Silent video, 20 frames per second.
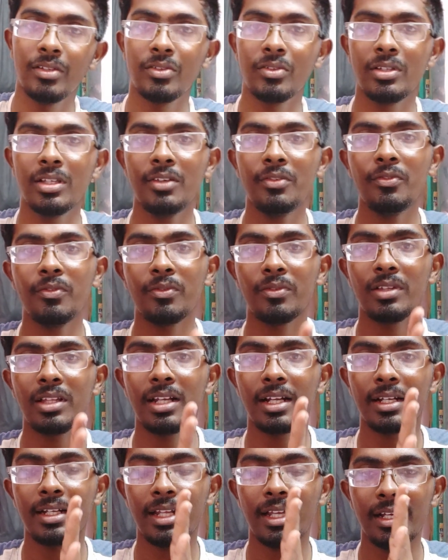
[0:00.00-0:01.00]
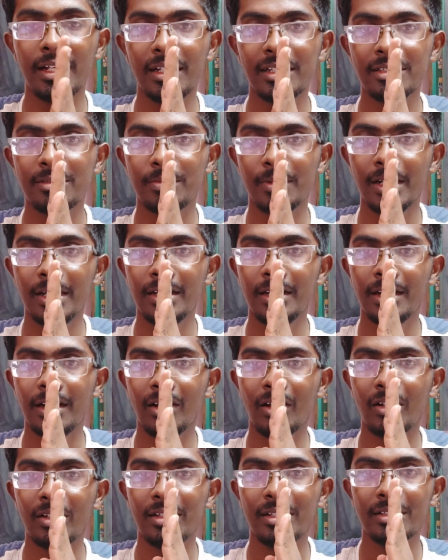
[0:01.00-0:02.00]
If the rectangle is printed
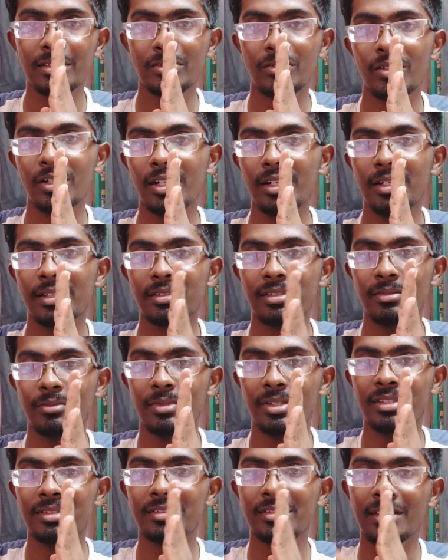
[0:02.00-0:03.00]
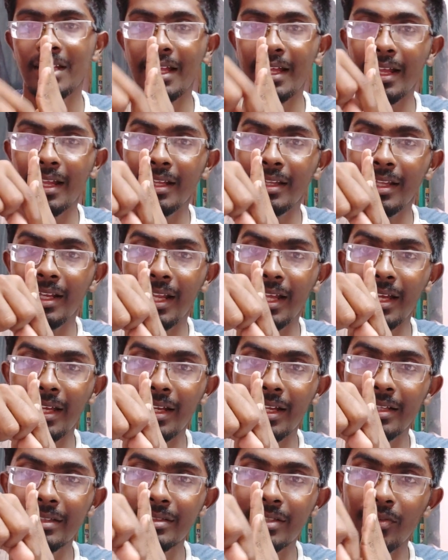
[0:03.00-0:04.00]
on this orientation means the layer
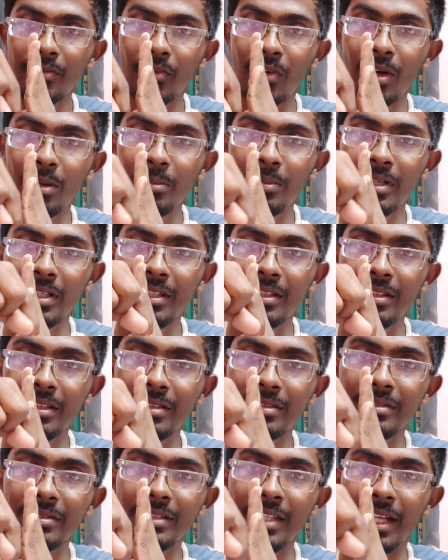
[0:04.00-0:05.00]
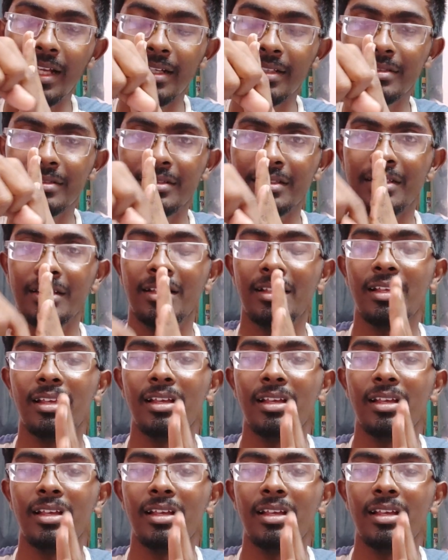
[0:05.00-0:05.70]
lines are formed in this direction.